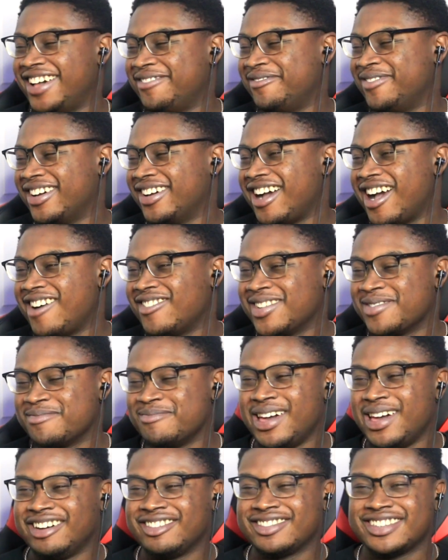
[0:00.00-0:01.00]
Bro, I would have
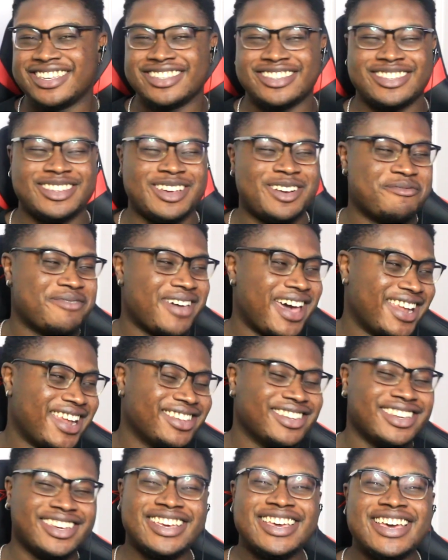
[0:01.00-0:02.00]
milked it so
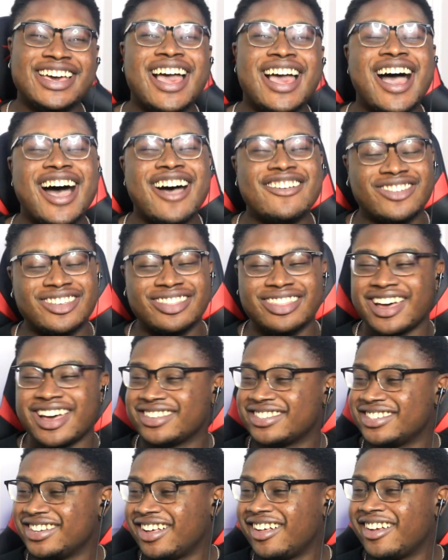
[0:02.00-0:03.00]
badly.
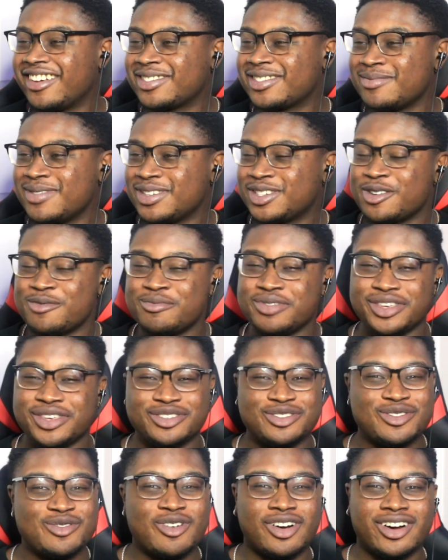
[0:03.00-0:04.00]
$100,000,
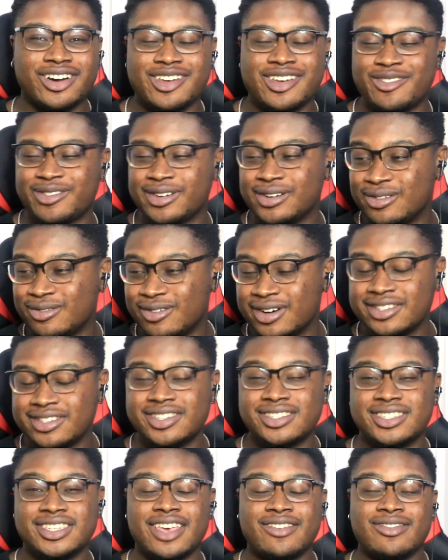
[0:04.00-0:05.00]
MrBeast, you are a real one.
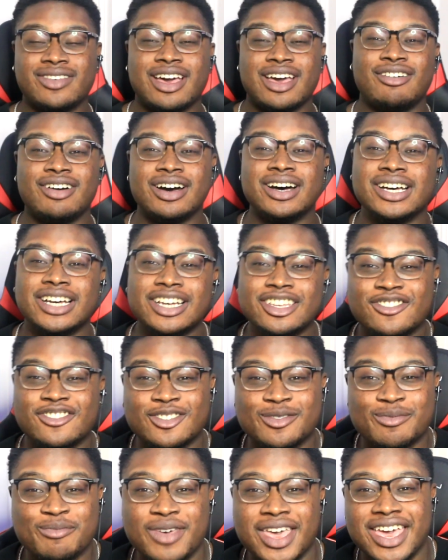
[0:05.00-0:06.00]
Just giving out
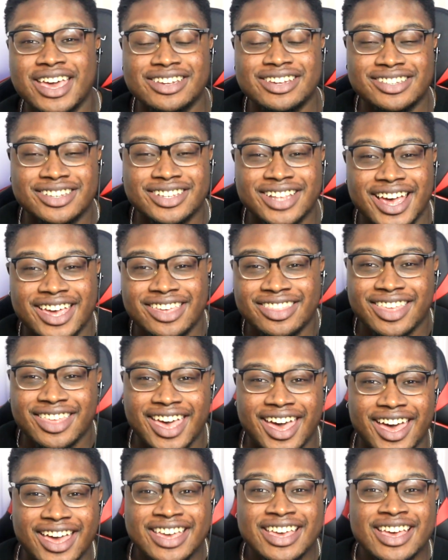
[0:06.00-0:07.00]
100 bands like
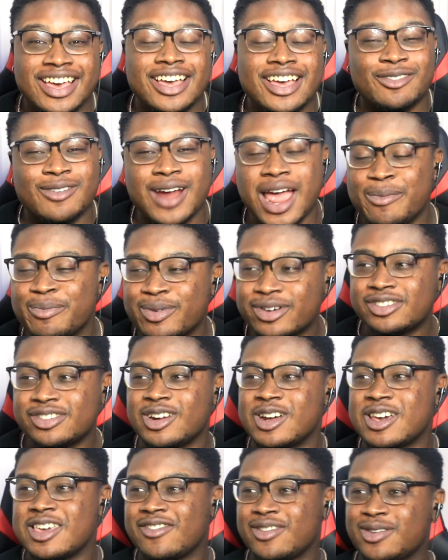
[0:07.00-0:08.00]
that. Rappers
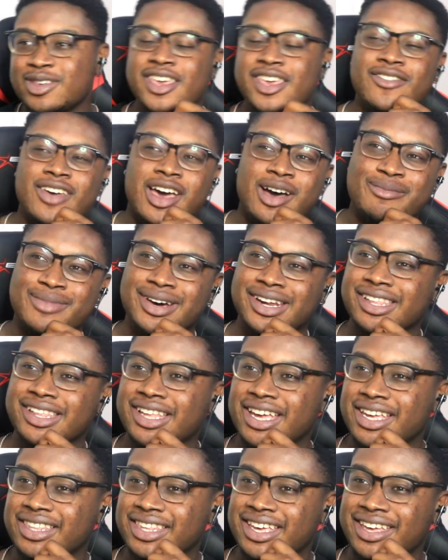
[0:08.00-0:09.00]
don't even give out money
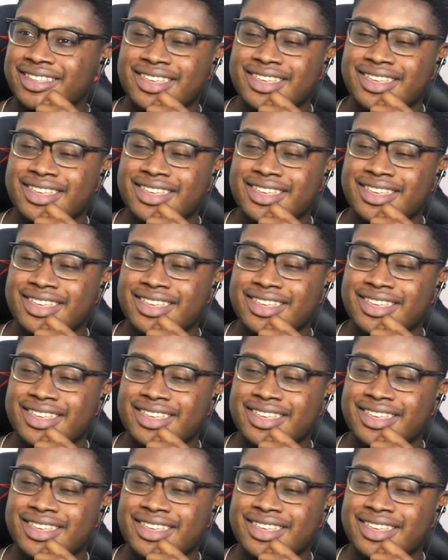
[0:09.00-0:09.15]
like that.